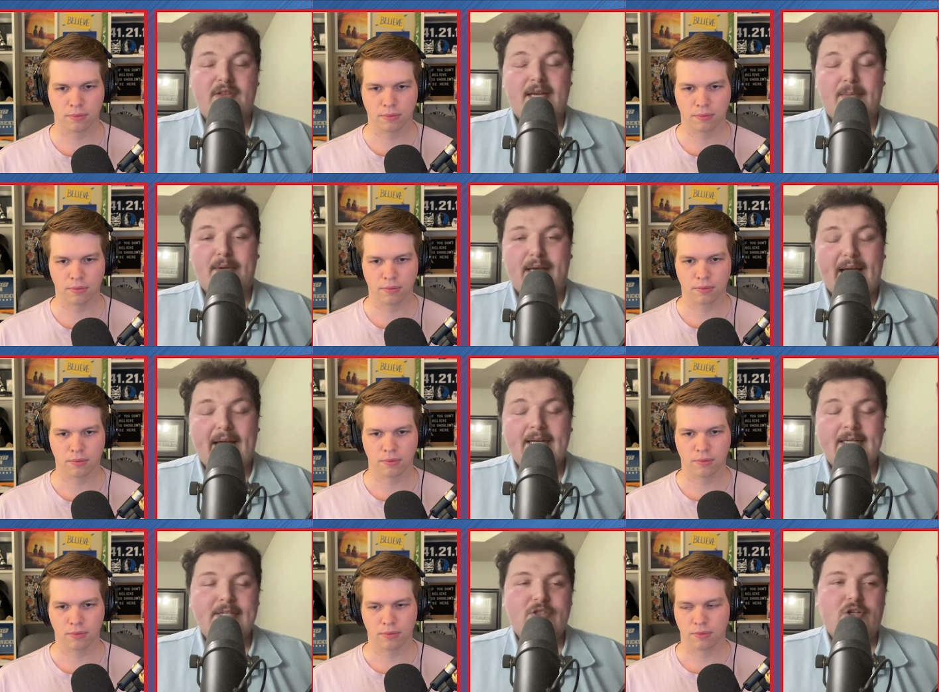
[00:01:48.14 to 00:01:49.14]
Speaker 1: in the N B A.
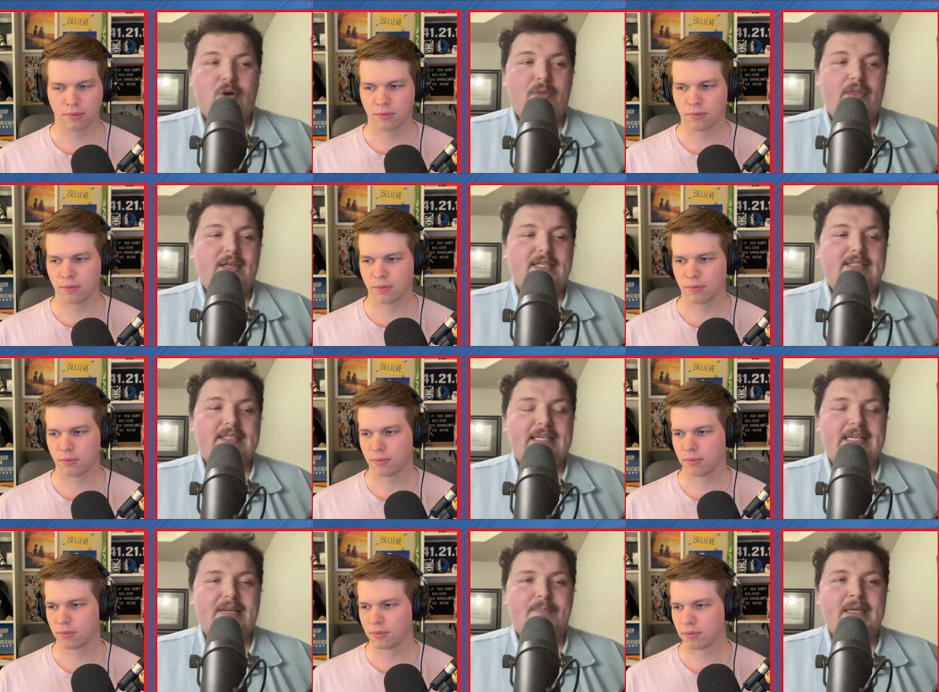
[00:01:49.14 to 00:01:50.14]
So this
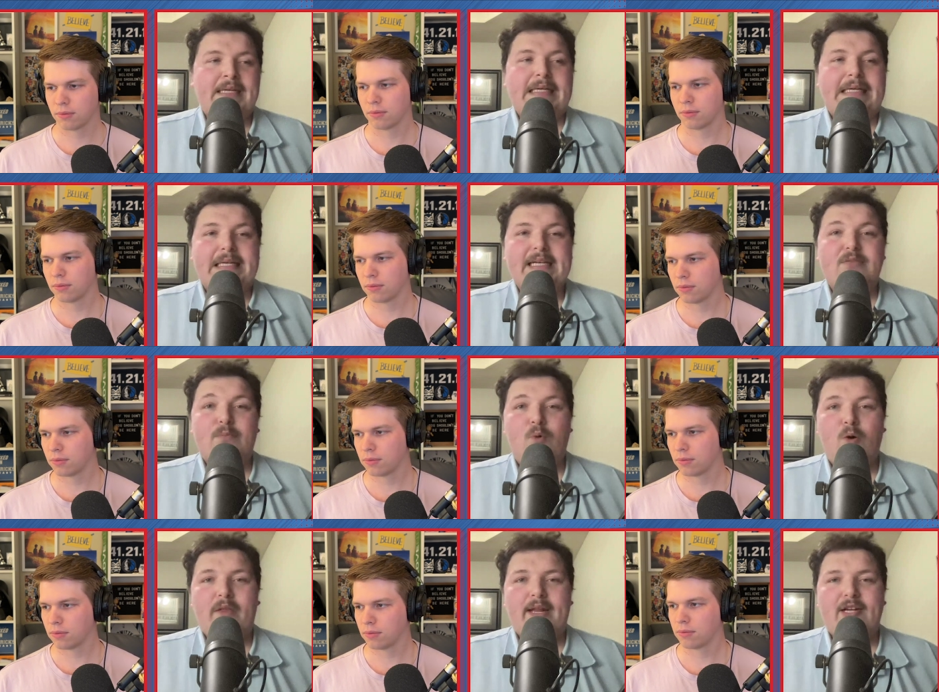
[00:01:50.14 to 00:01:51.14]
team is
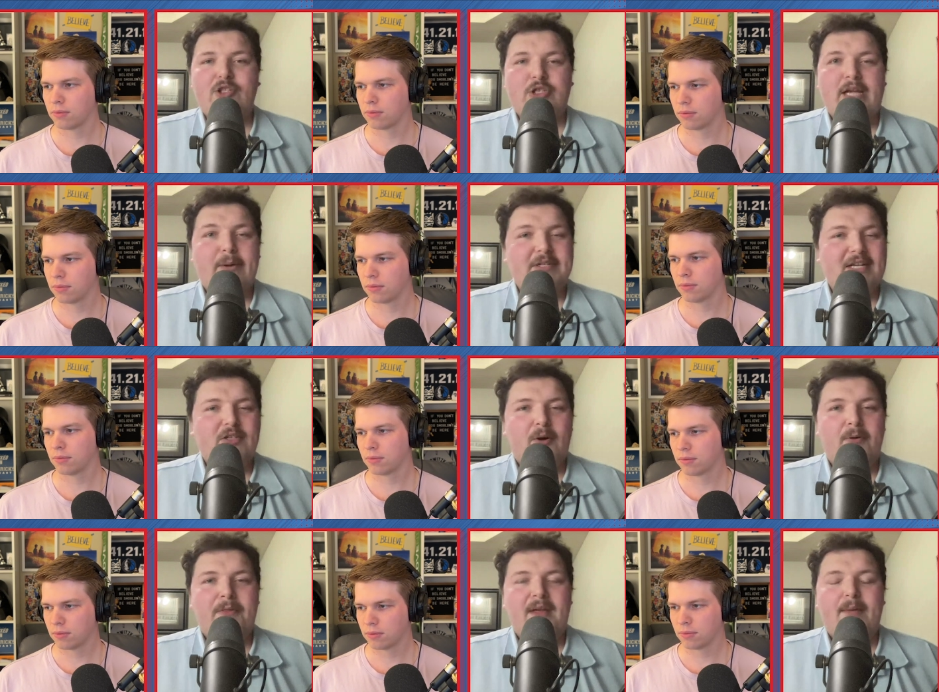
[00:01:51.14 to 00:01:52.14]
more than S G A, which I
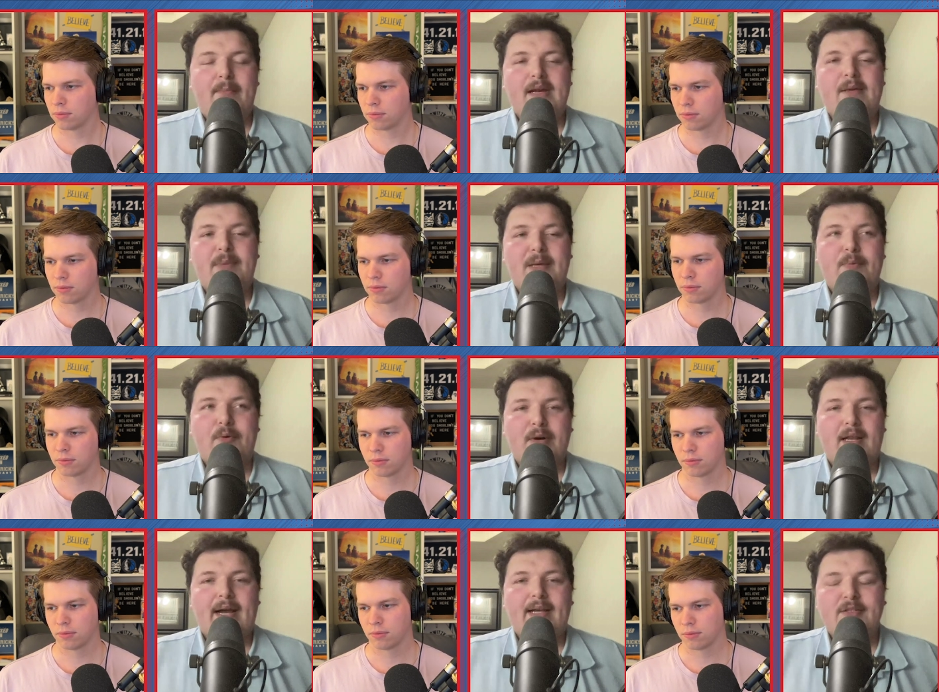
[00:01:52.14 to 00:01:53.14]
don't think many people
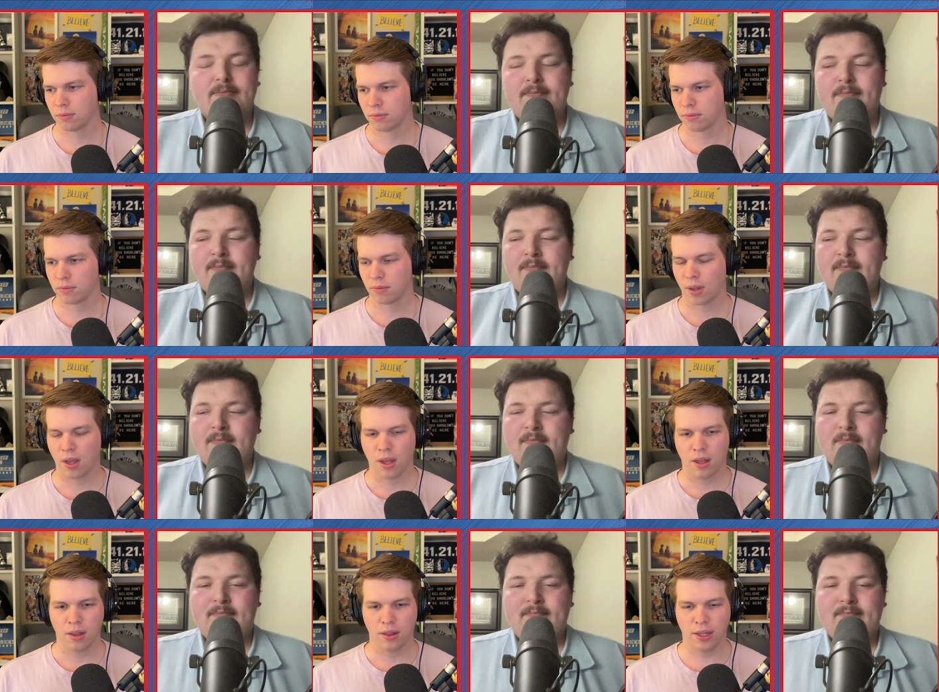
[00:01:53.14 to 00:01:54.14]
realize.
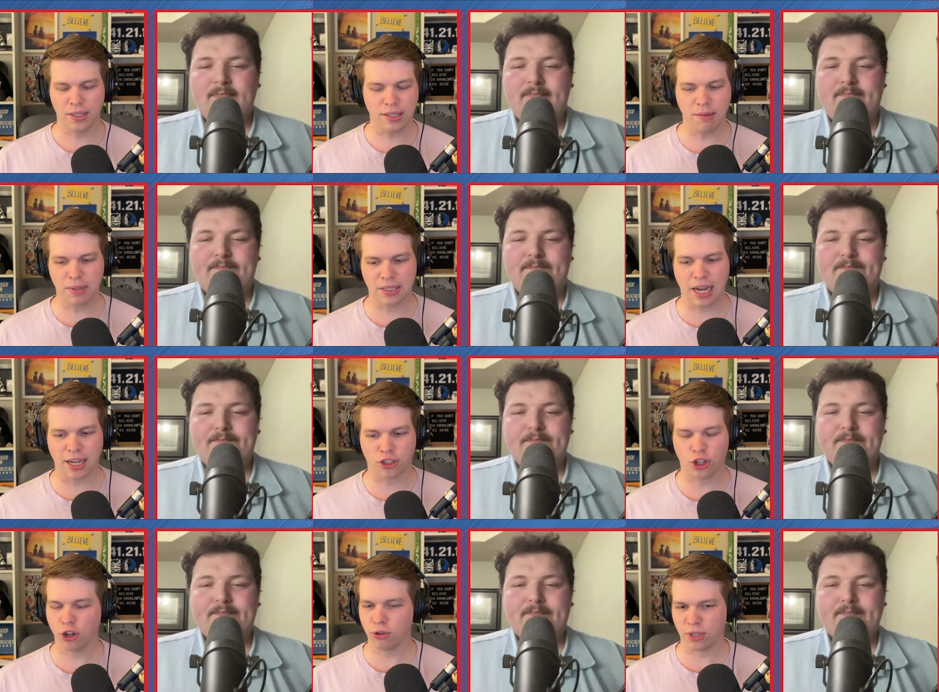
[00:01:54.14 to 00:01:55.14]
Speaker 2: This team is not
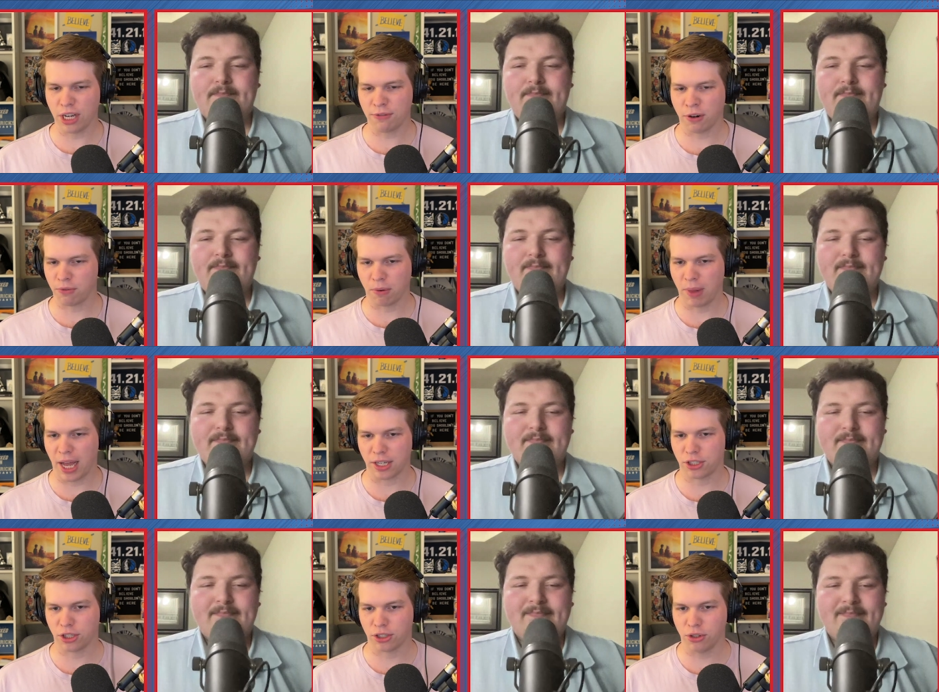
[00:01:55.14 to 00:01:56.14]
too different from
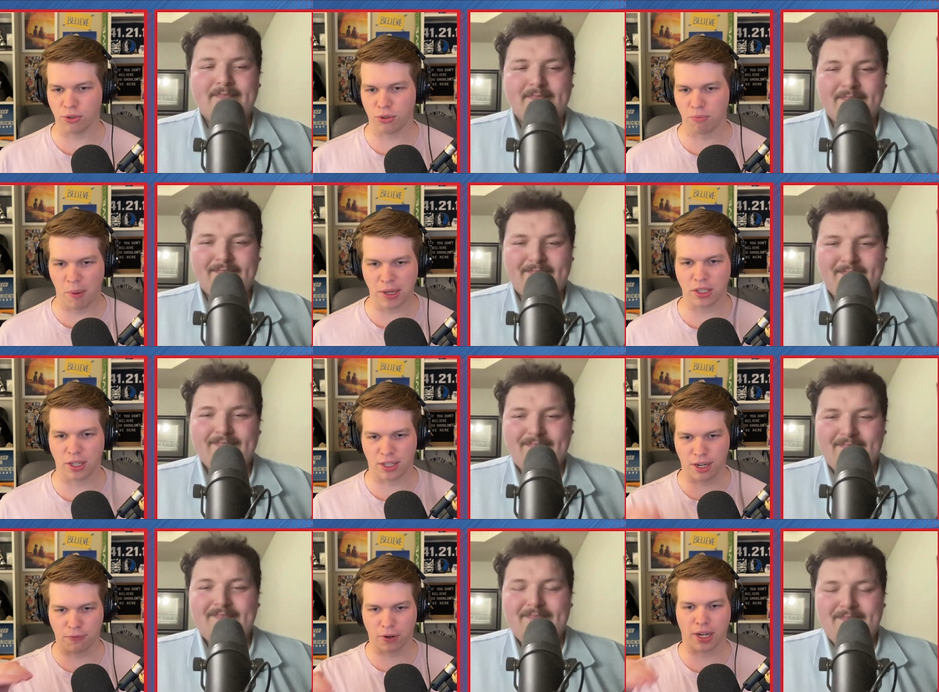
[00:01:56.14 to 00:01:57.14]
last year, too. You mentioned the
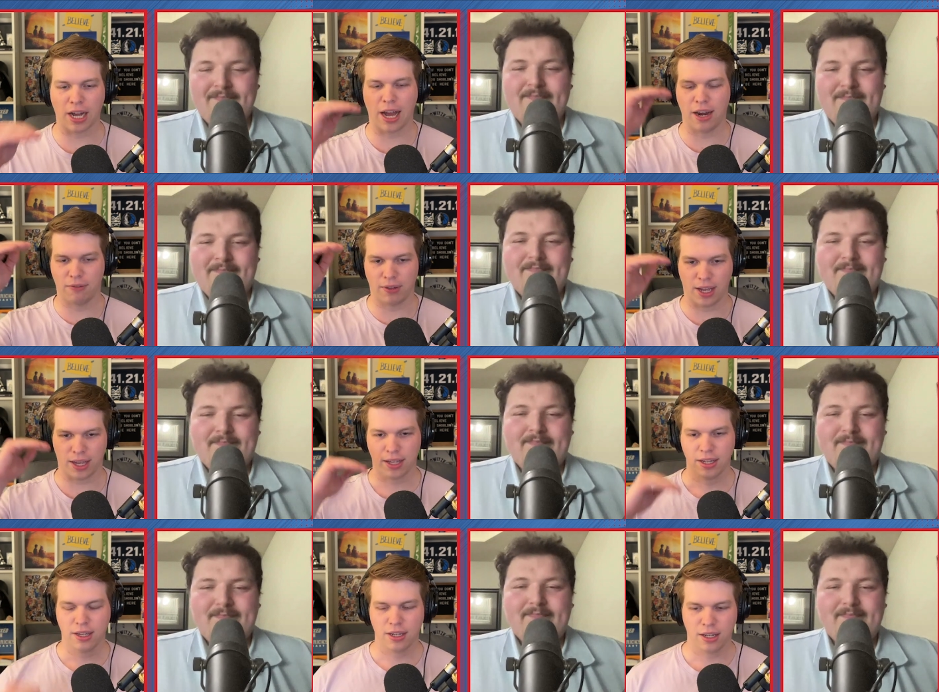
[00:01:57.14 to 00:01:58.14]
different kind of like
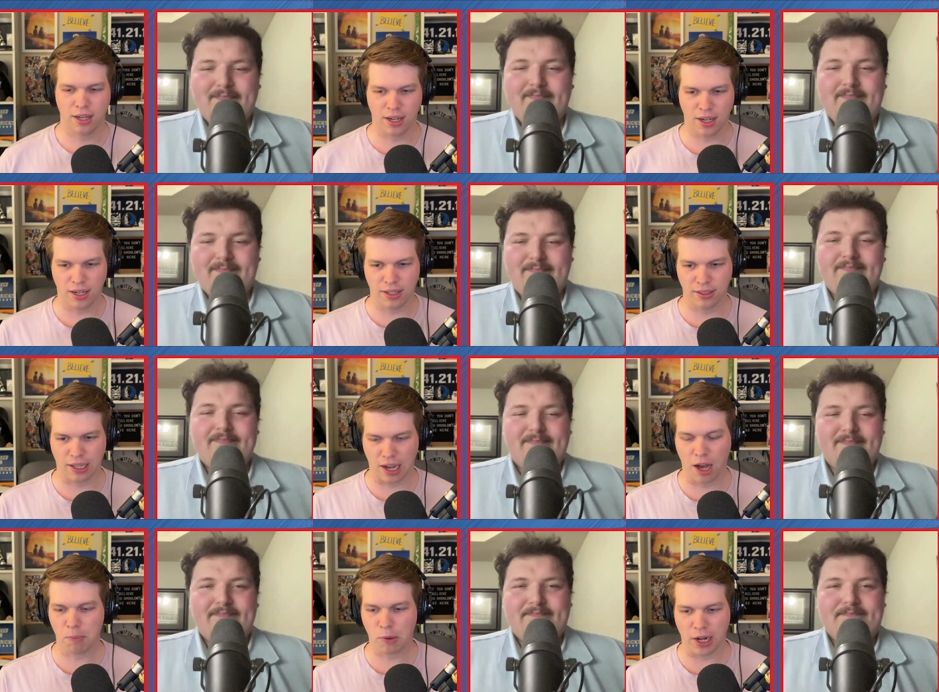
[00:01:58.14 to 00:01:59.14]
uh, like
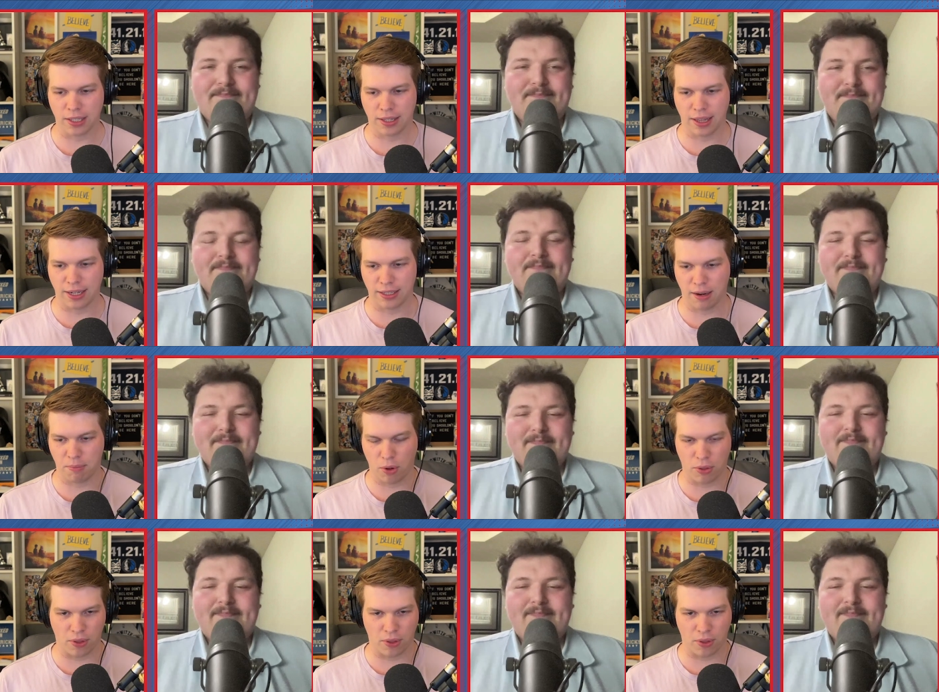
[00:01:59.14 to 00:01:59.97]
upgrades that they did both in